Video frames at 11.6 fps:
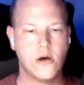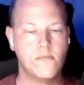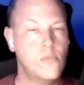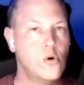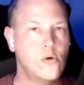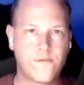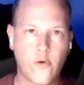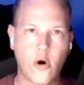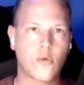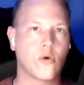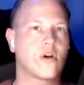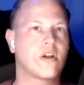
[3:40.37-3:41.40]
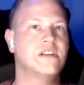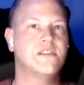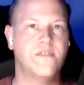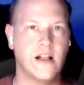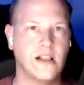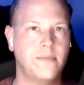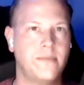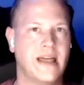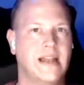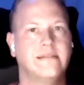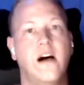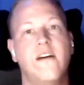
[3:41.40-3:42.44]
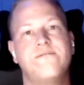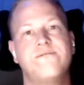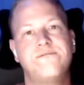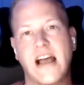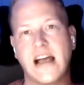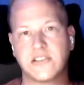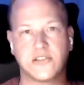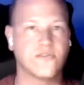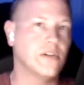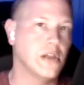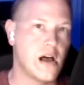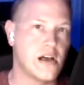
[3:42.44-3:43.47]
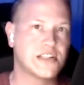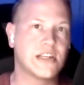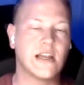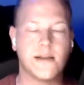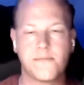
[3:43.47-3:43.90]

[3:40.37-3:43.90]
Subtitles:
move forward and develop at a lot faster velocity.